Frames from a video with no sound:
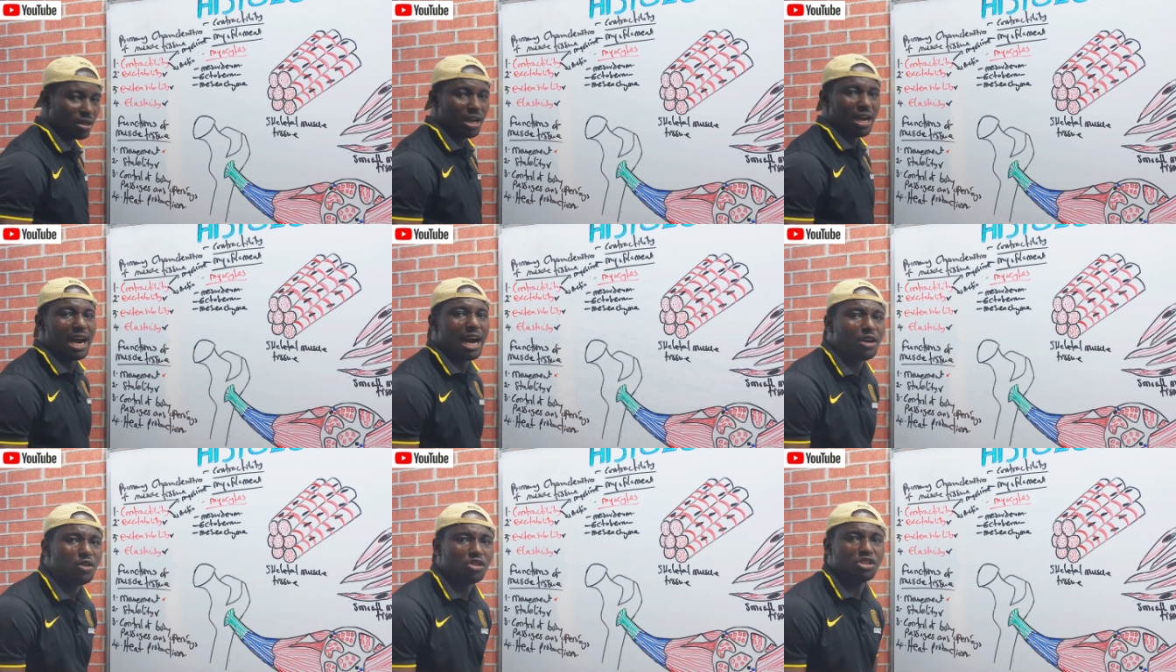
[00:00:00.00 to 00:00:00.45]

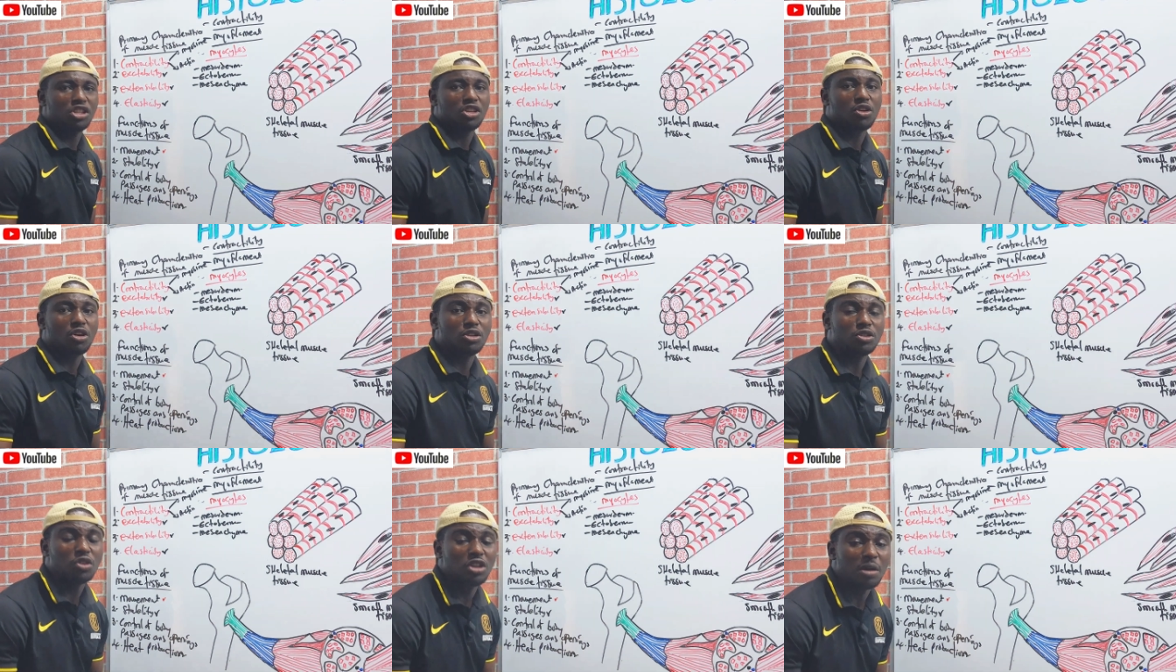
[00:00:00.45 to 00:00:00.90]
how does it
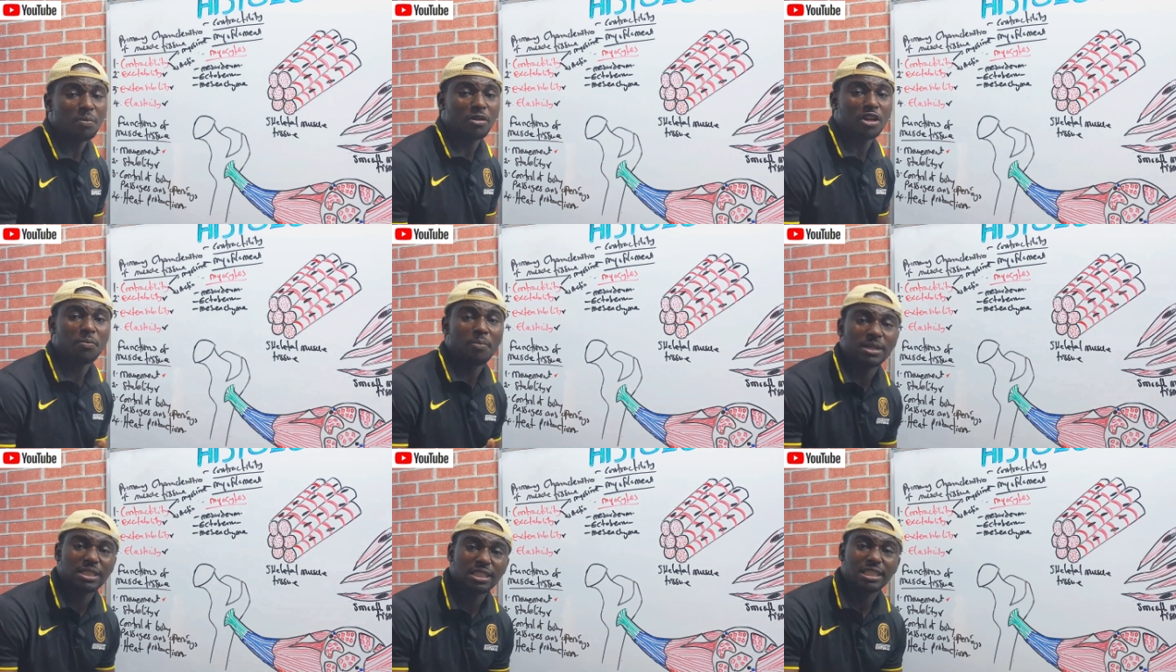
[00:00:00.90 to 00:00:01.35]
control the body
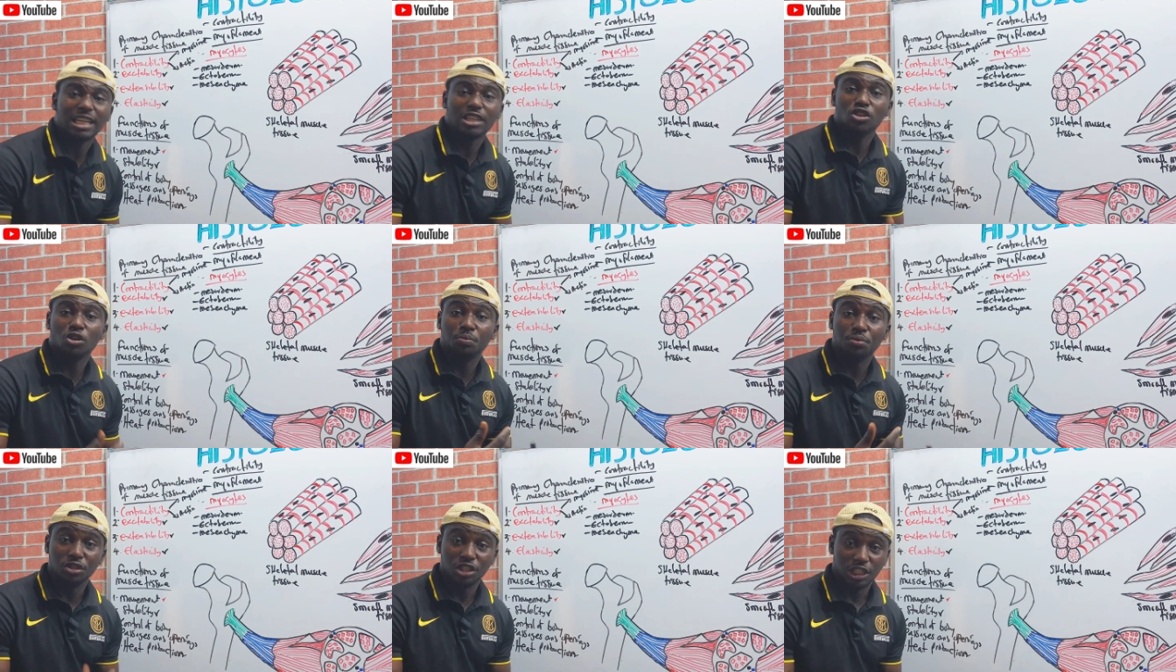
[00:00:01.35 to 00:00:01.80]
passage and
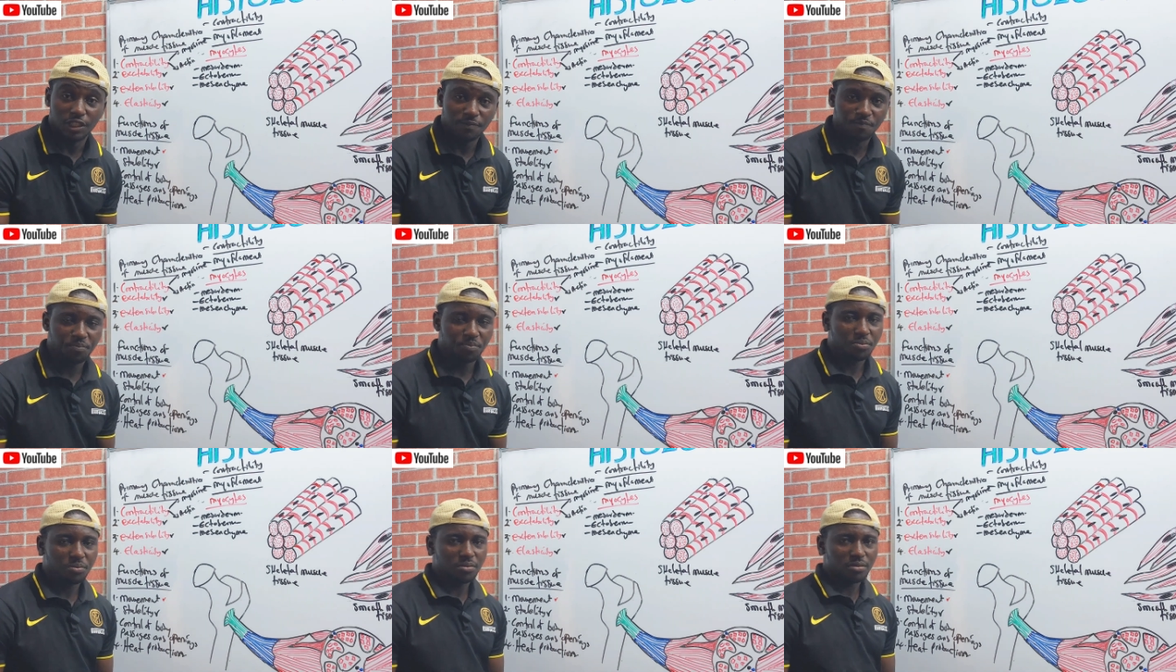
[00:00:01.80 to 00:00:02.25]
opening?
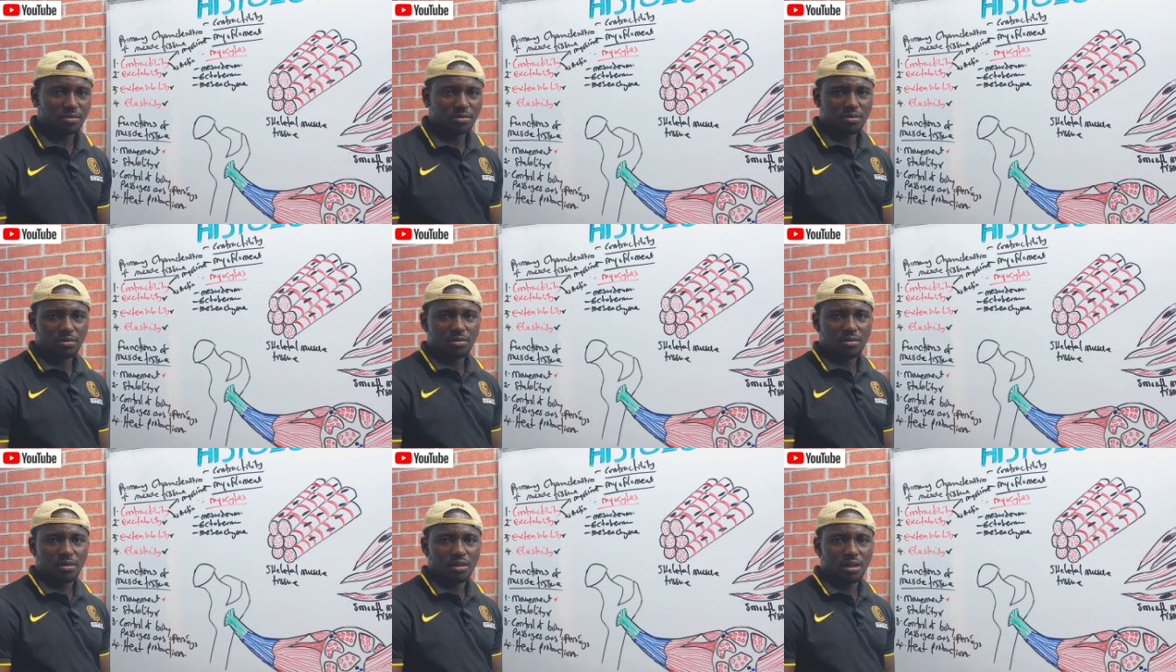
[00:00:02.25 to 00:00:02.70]

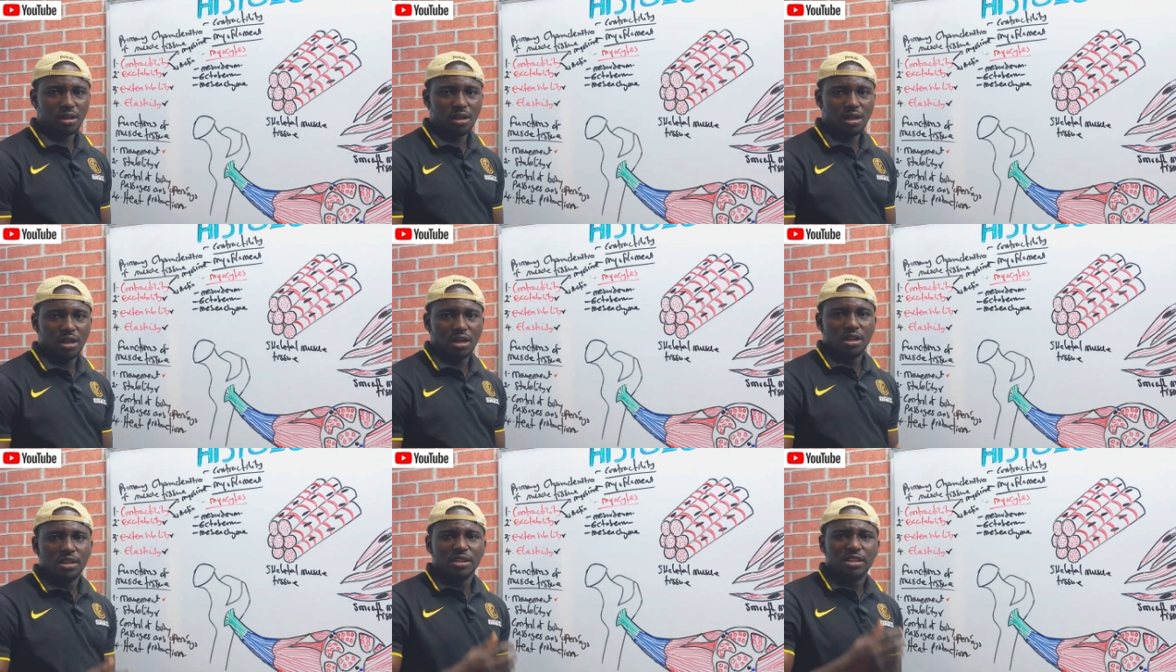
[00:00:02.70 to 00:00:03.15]

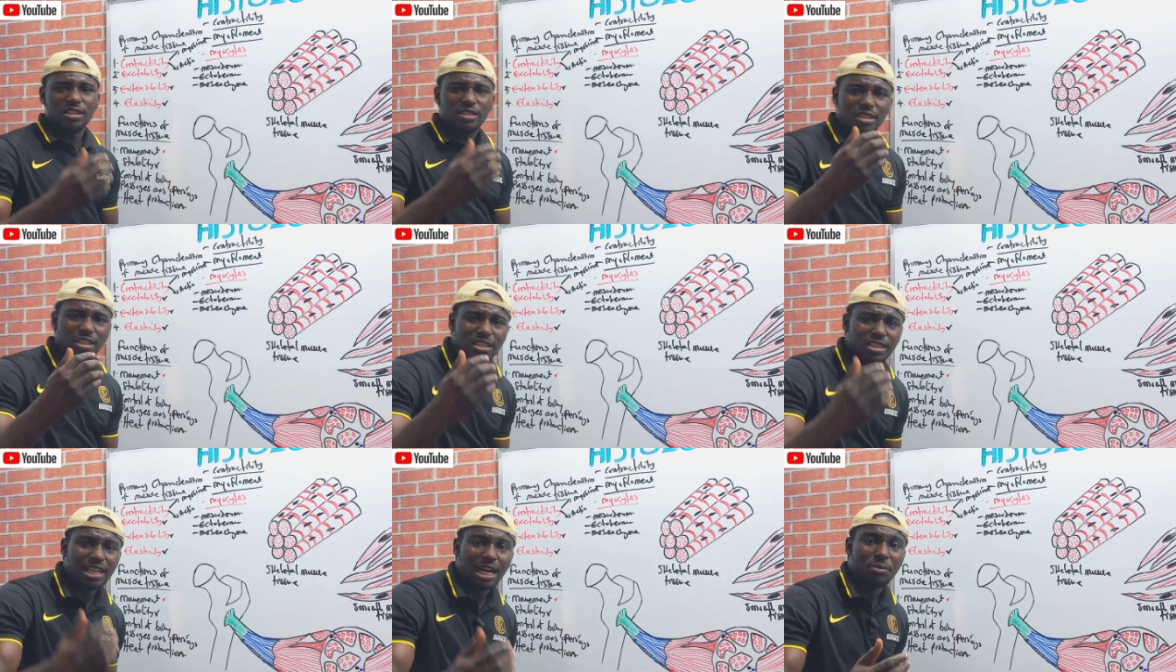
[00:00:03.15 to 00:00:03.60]

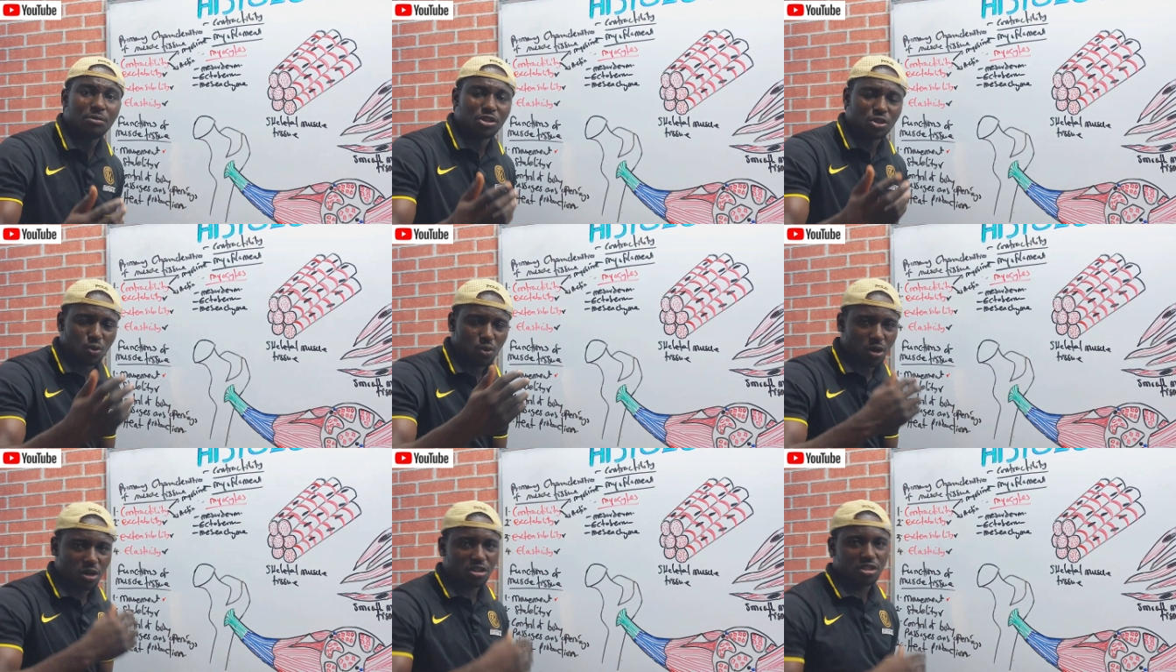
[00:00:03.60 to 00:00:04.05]
This is how it
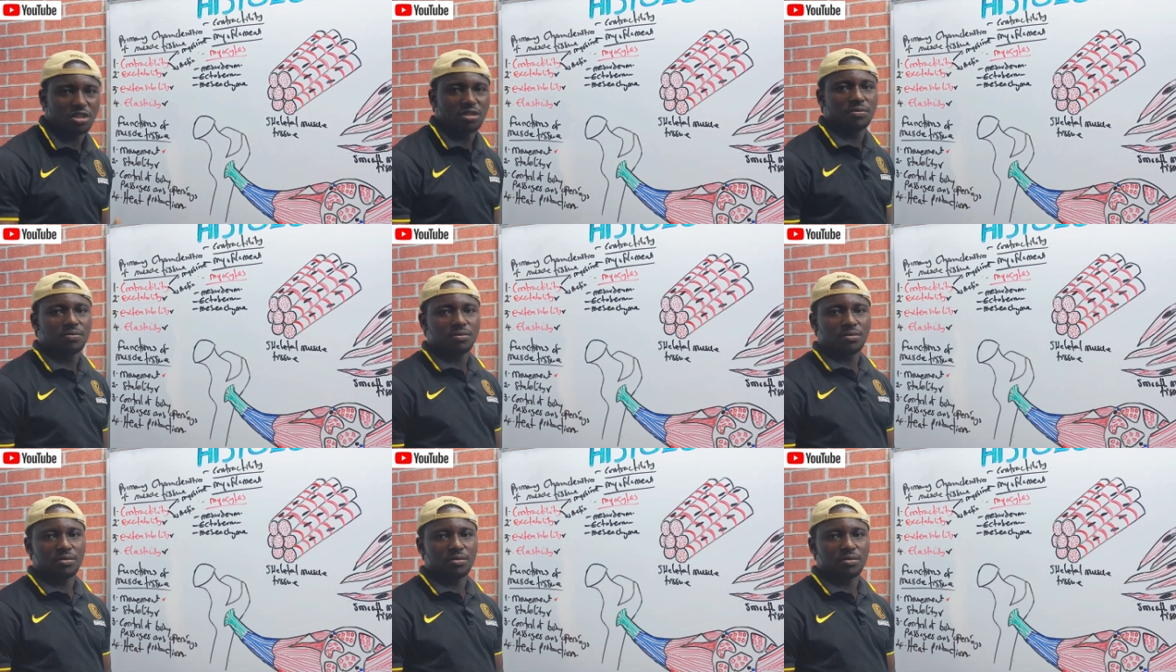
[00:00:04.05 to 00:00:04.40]
works.